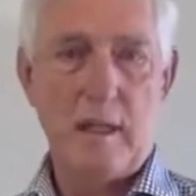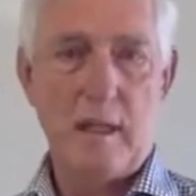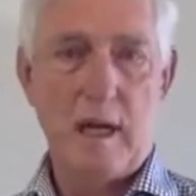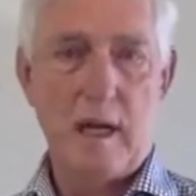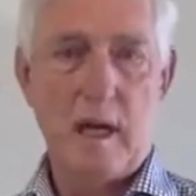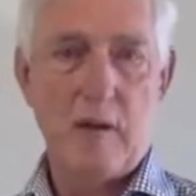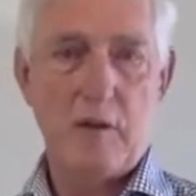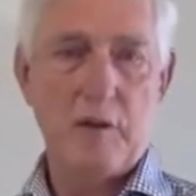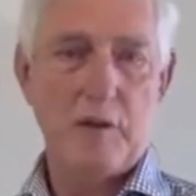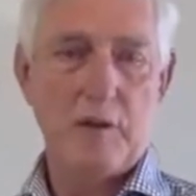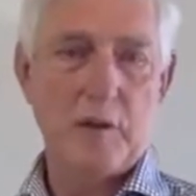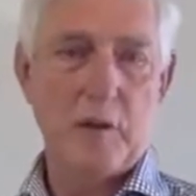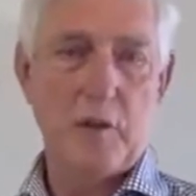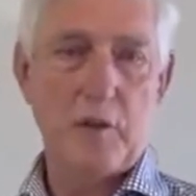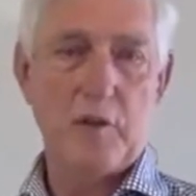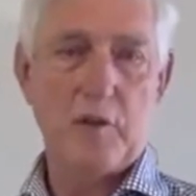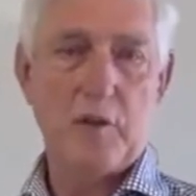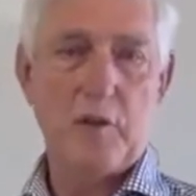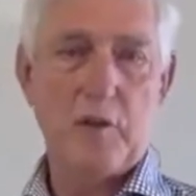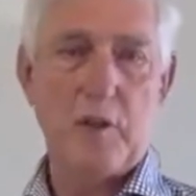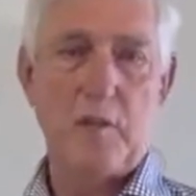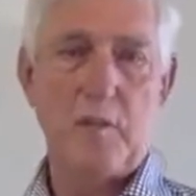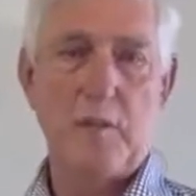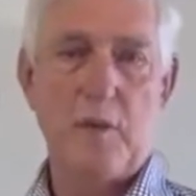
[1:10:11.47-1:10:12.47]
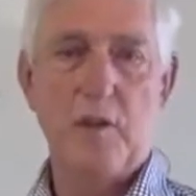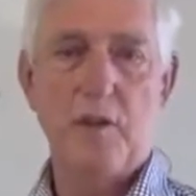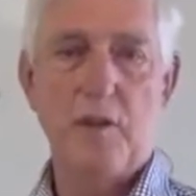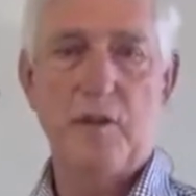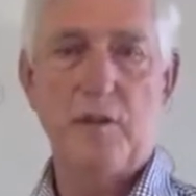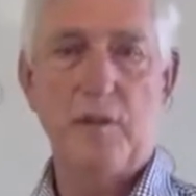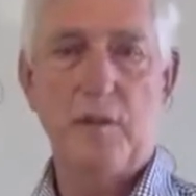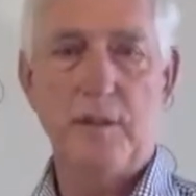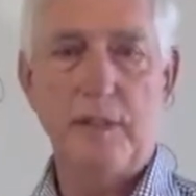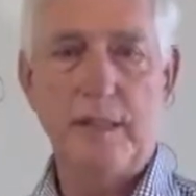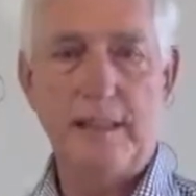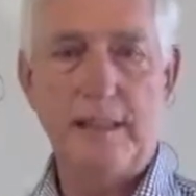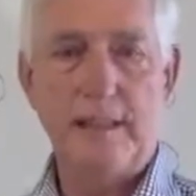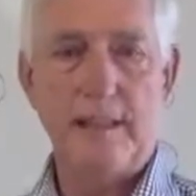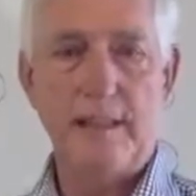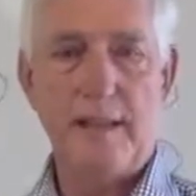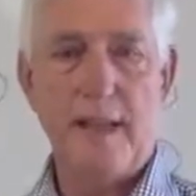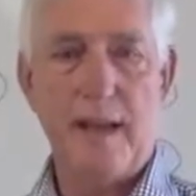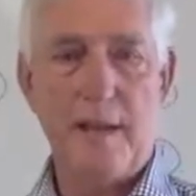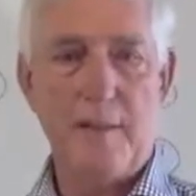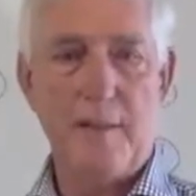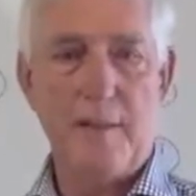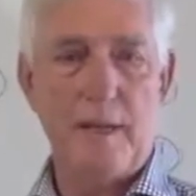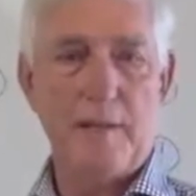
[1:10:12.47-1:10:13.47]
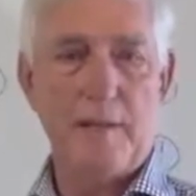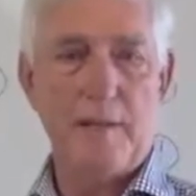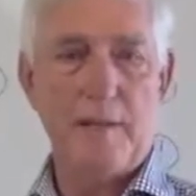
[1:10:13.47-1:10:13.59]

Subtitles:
our social, emotional, economic,